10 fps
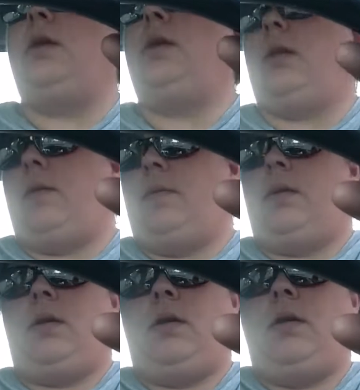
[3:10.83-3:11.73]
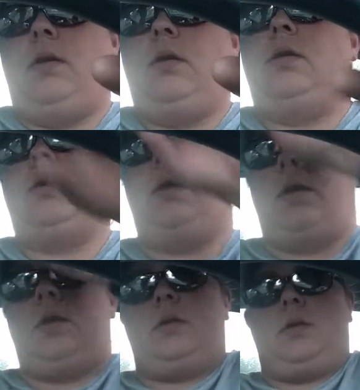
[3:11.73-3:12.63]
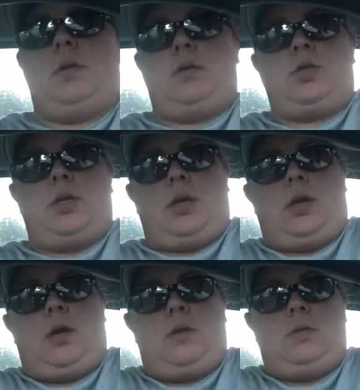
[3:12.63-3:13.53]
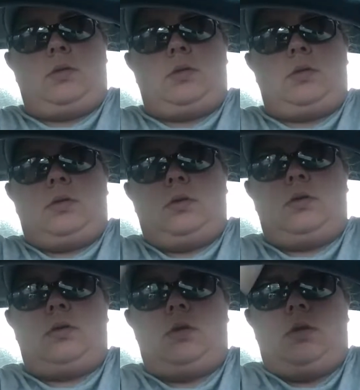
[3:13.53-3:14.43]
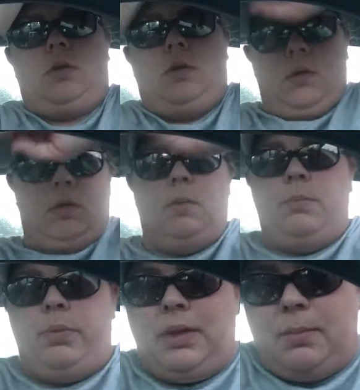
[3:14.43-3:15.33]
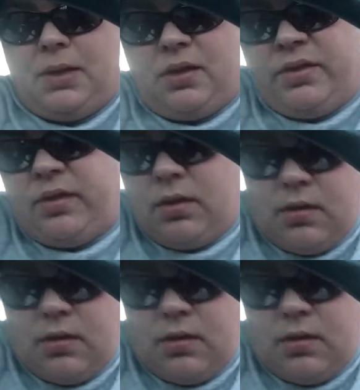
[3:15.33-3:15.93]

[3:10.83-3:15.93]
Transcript: get out there and check out Plymouth